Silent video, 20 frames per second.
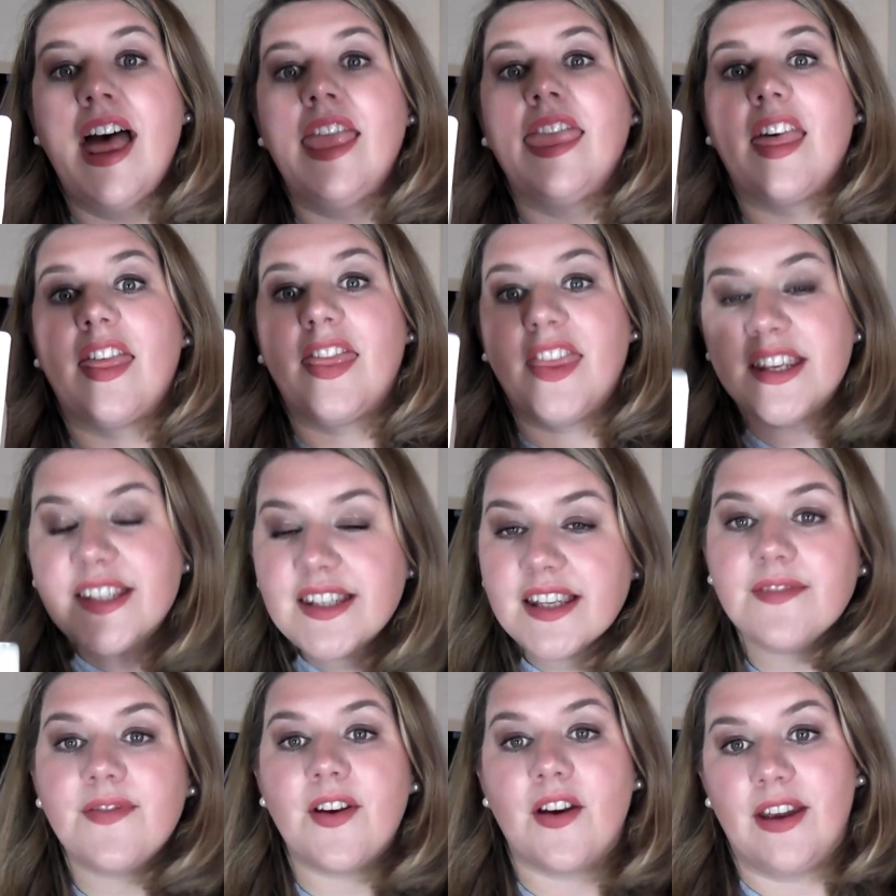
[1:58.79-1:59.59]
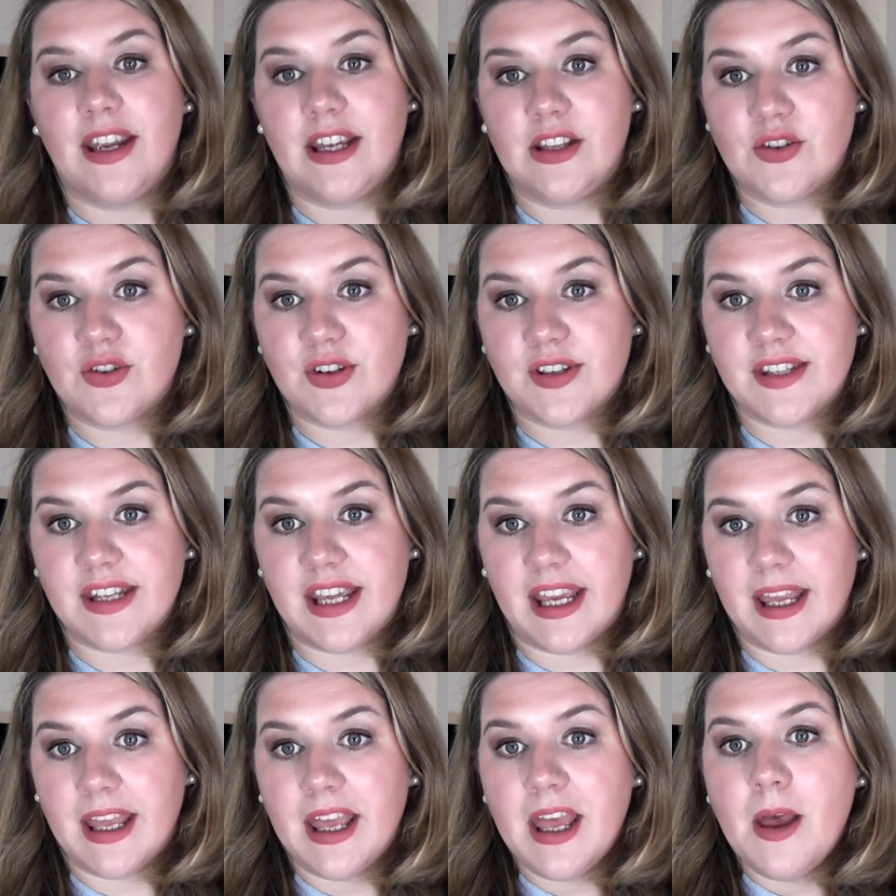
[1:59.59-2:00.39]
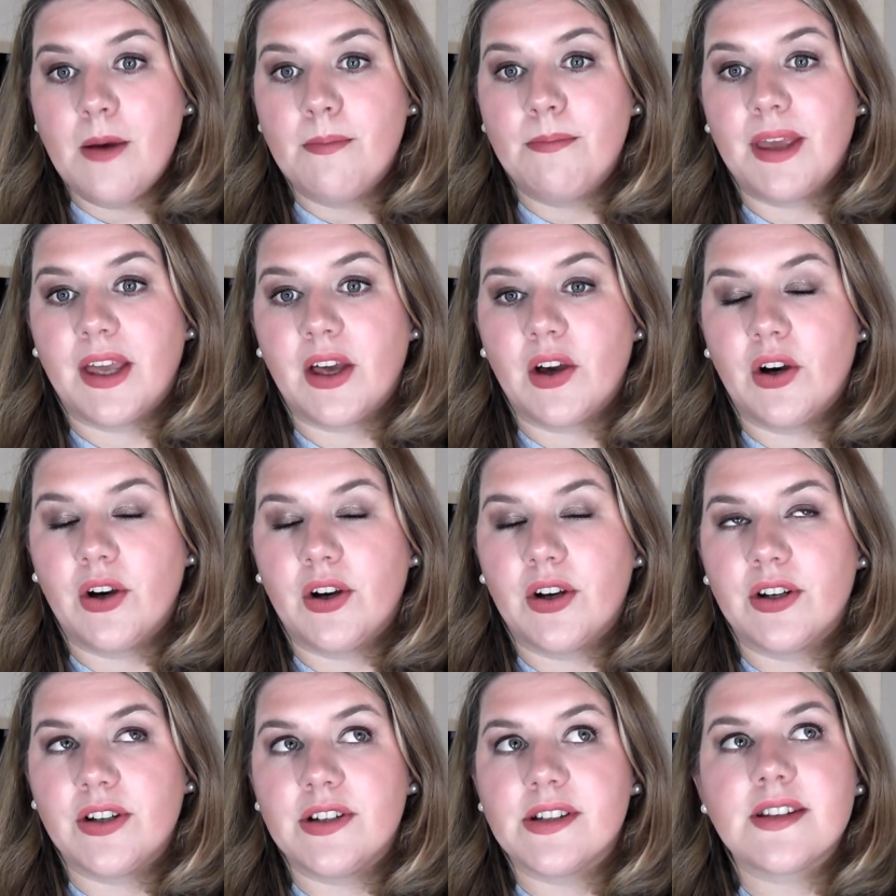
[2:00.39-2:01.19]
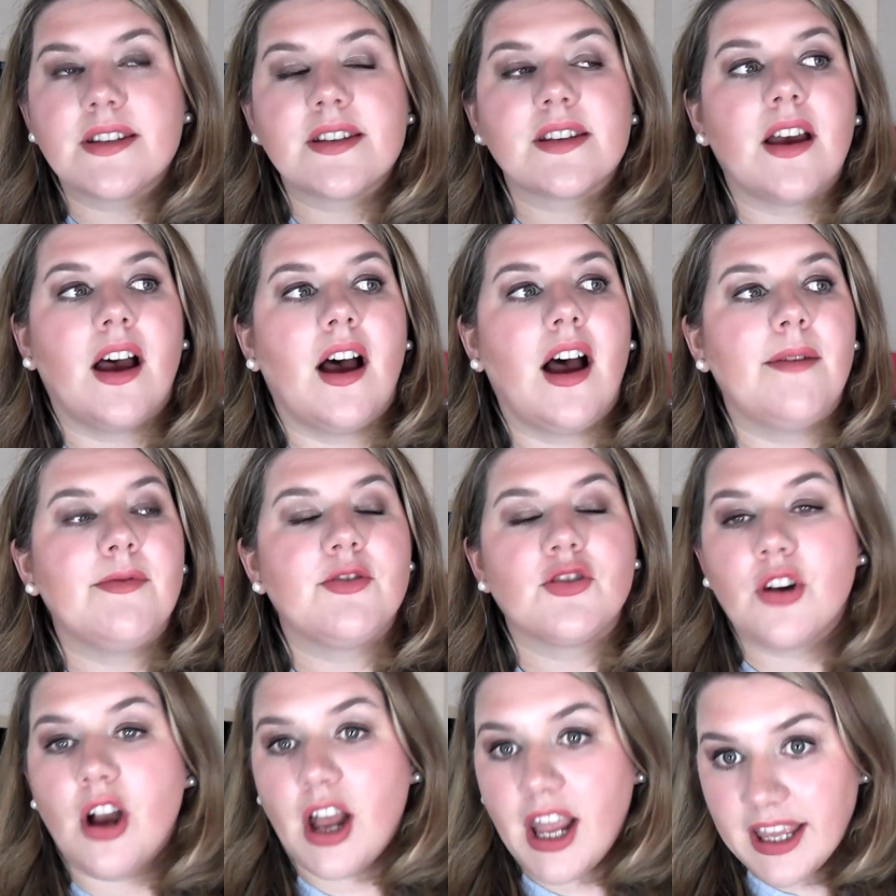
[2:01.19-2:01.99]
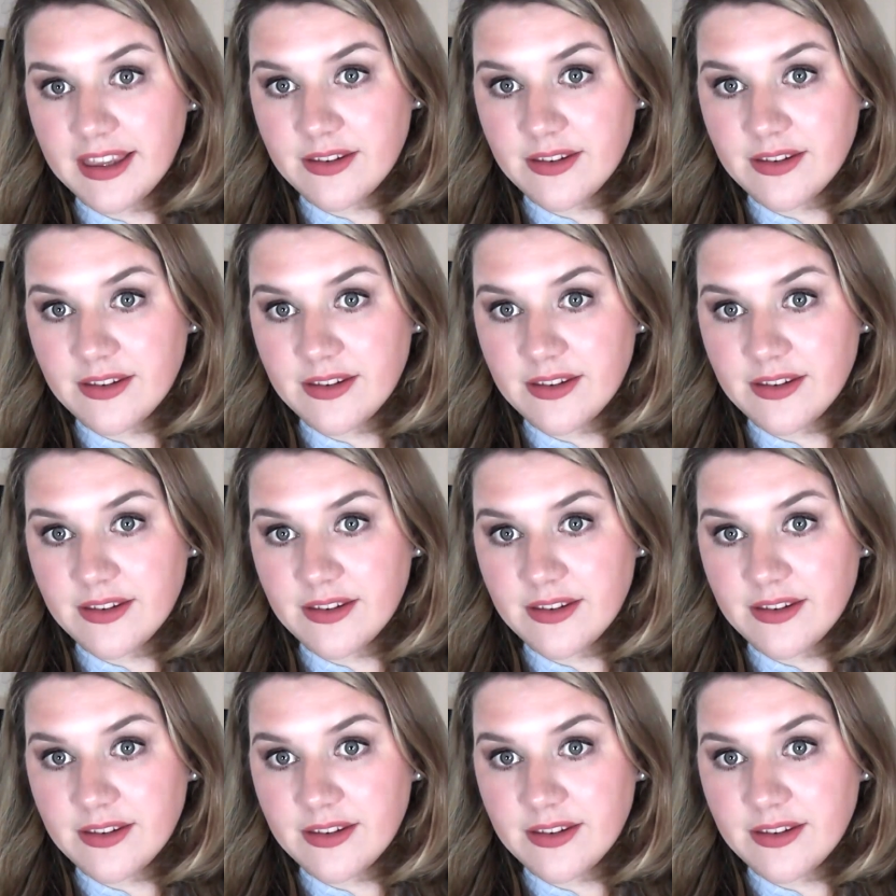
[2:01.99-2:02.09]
Now this is very interesting because I'm trying